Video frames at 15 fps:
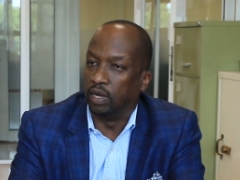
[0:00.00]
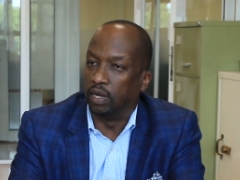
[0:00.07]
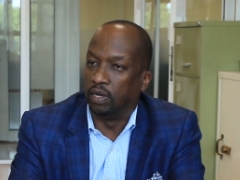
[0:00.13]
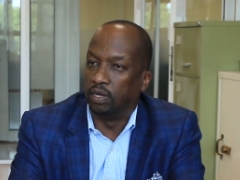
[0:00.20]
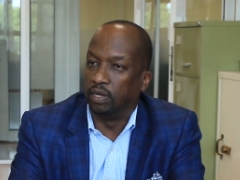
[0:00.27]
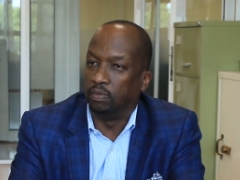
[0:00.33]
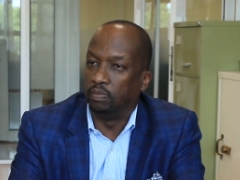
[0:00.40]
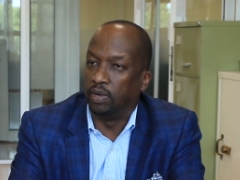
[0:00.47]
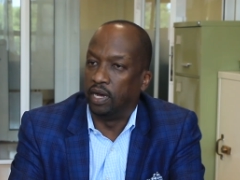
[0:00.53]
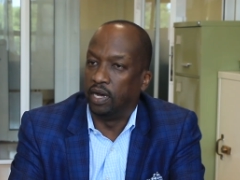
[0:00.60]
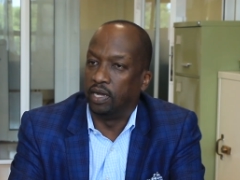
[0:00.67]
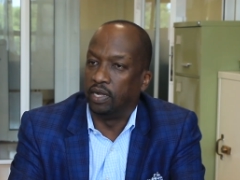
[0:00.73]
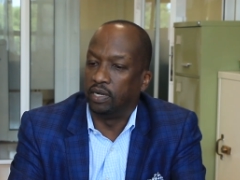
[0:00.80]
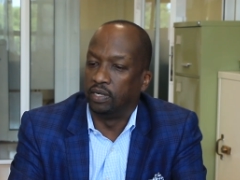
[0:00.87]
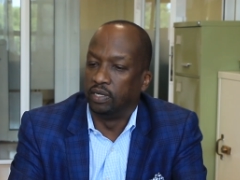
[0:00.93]
um,
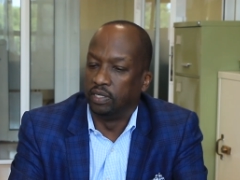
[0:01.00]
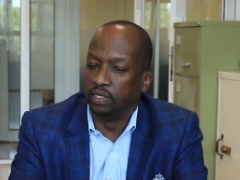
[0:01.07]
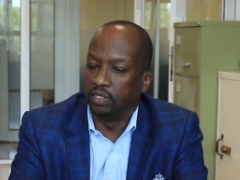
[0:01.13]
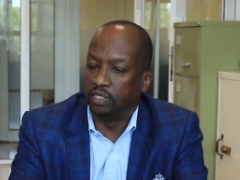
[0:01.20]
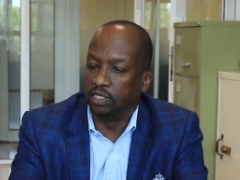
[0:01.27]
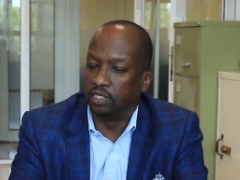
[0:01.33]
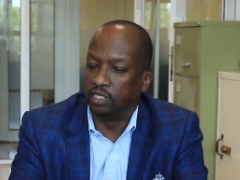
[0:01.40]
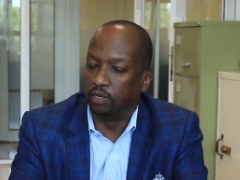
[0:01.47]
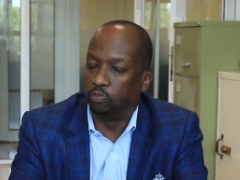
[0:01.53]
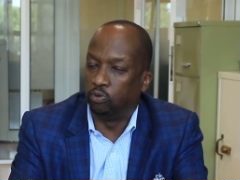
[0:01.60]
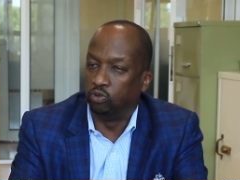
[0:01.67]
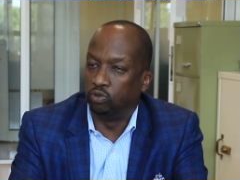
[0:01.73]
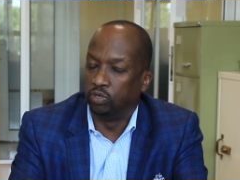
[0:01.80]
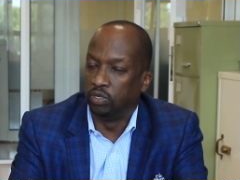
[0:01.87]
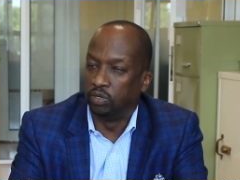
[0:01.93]
are seized
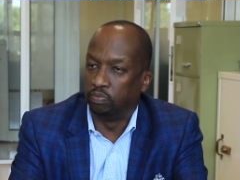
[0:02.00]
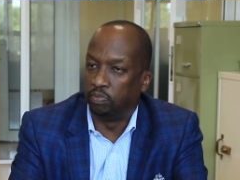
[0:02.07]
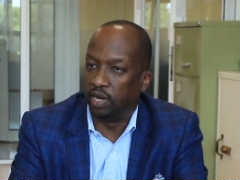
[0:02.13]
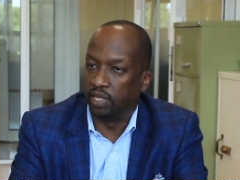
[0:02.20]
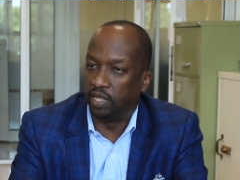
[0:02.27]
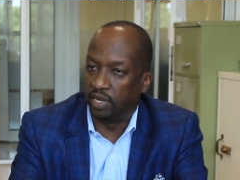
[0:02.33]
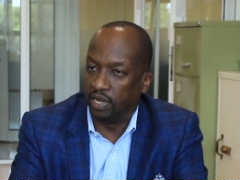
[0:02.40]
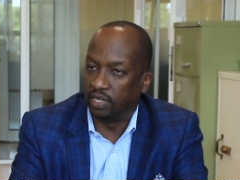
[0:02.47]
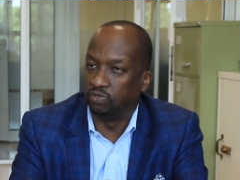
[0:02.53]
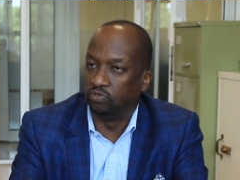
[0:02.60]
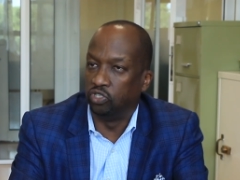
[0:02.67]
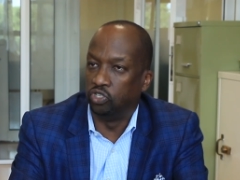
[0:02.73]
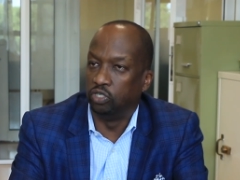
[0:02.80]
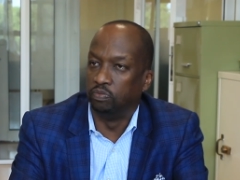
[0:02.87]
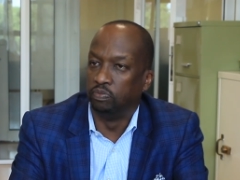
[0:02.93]
upon by the next
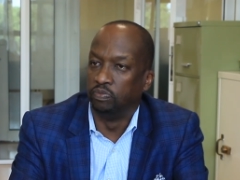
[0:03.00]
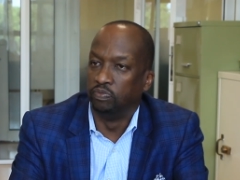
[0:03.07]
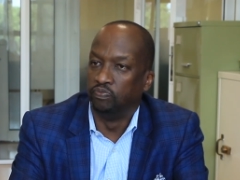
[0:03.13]
regime.